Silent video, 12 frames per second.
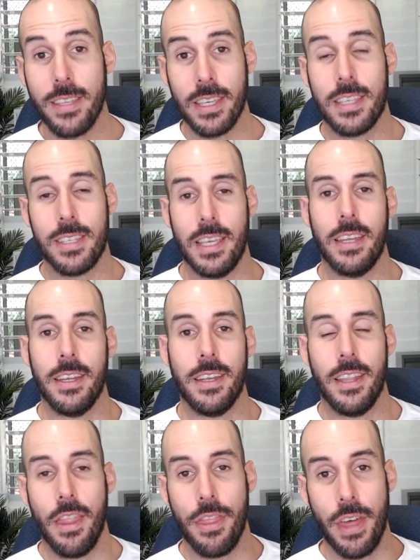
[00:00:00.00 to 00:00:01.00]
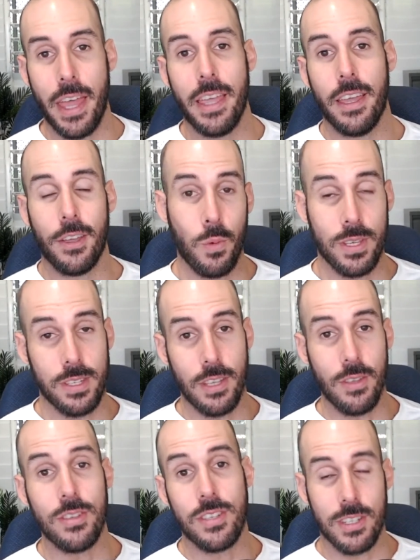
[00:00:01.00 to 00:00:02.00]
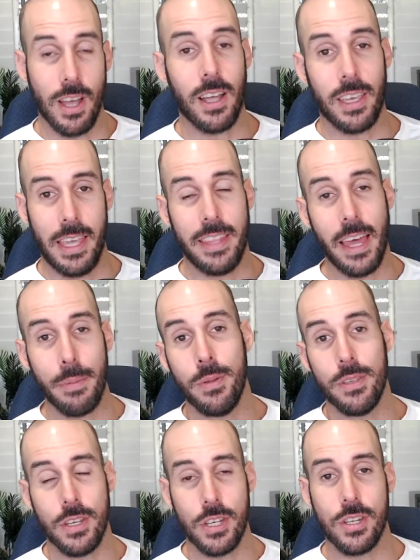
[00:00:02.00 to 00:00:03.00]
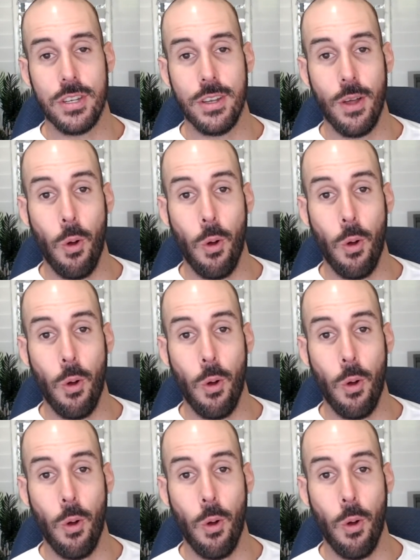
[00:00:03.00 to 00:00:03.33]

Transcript: succeeded. They were still stuck in that position